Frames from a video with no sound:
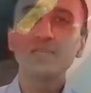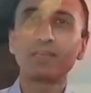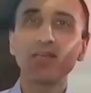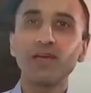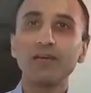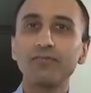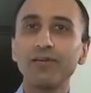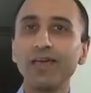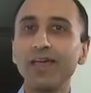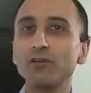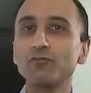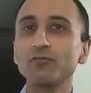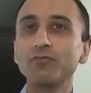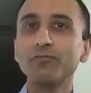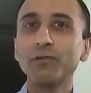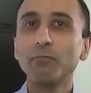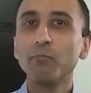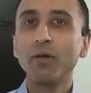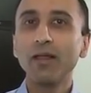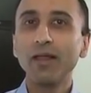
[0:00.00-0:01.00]
Now, for atrial
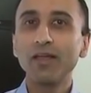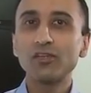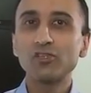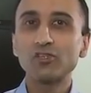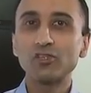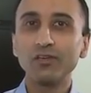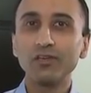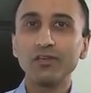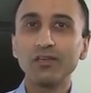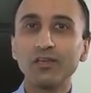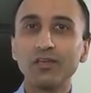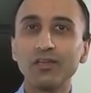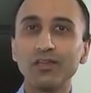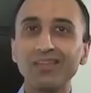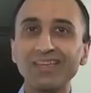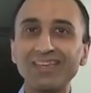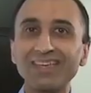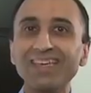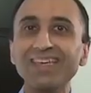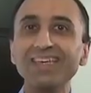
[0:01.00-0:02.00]
fibrillation,
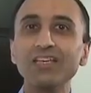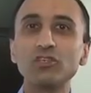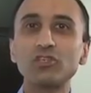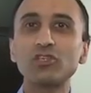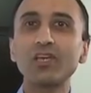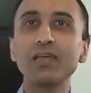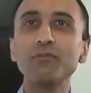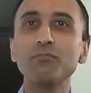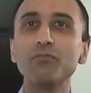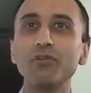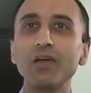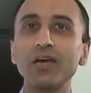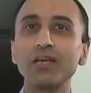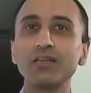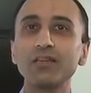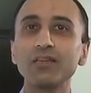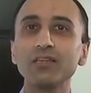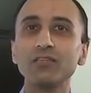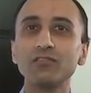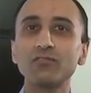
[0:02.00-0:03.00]
the key chamber out
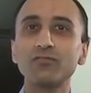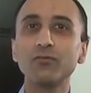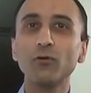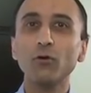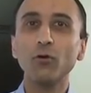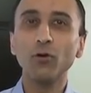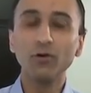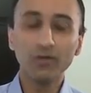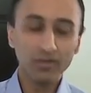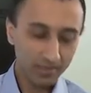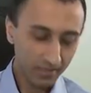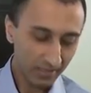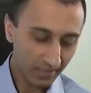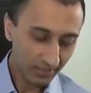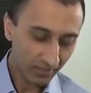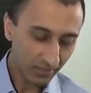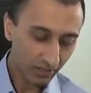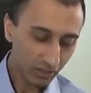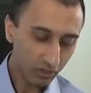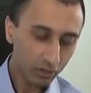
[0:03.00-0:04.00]
of these four
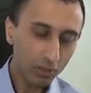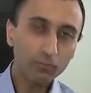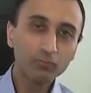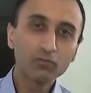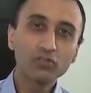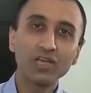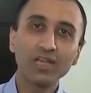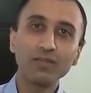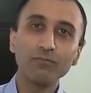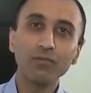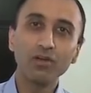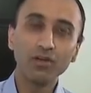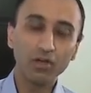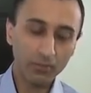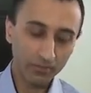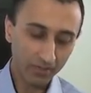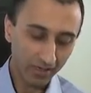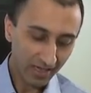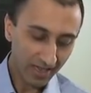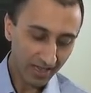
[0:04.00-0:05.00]
is this top chamber
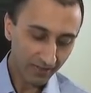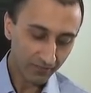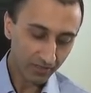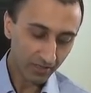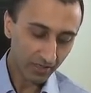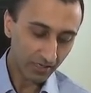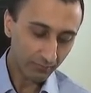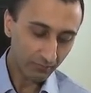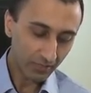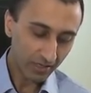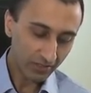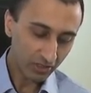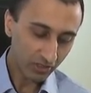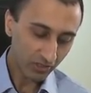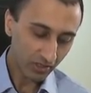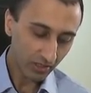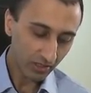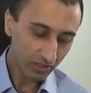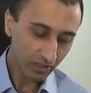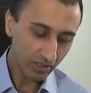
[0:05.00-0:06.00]
on the left. And I'm now just
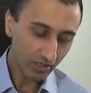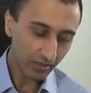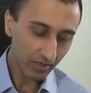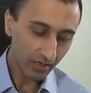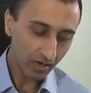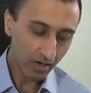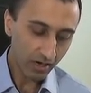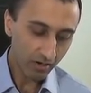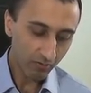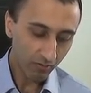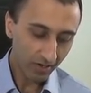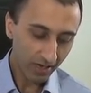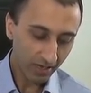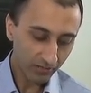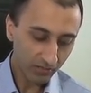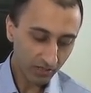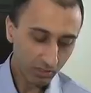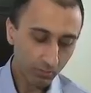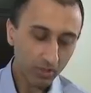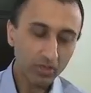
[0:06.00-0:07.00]
going to turn the heart
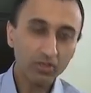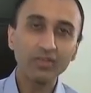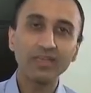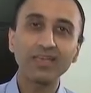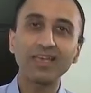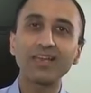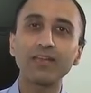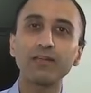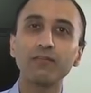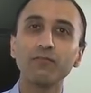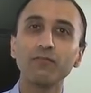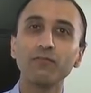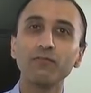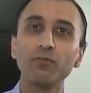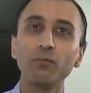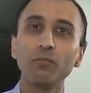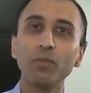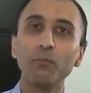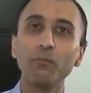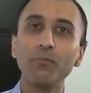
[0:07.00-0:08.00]
round so we're looking at it
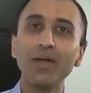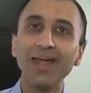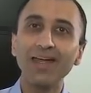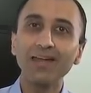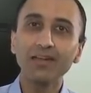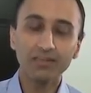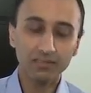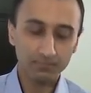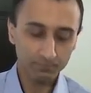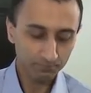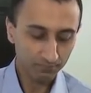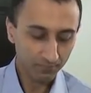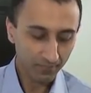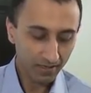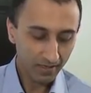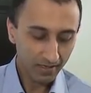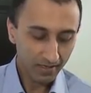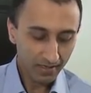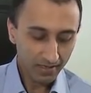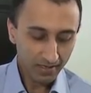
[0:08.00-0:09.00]
from the back.
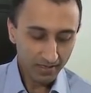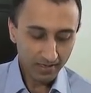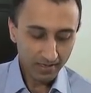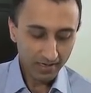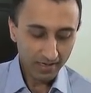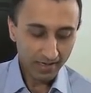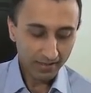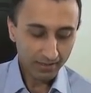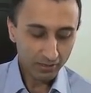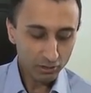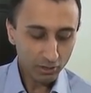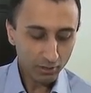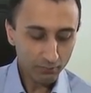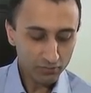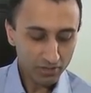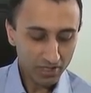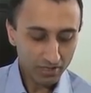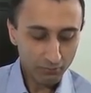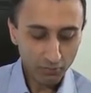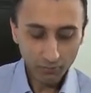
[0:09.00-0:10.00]
And the top
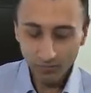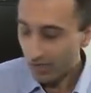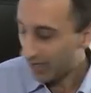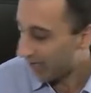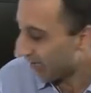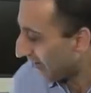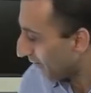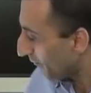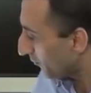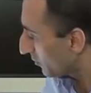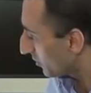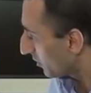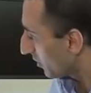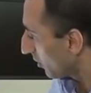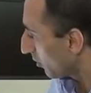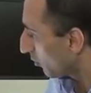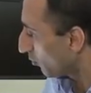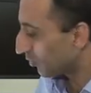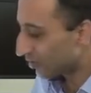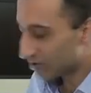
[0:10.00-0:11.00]
chamber on the left,
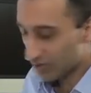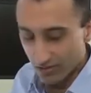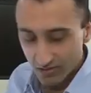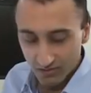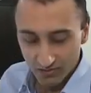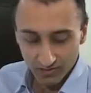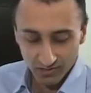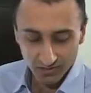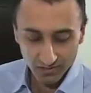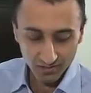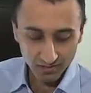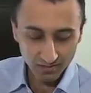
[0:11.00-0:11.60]
which is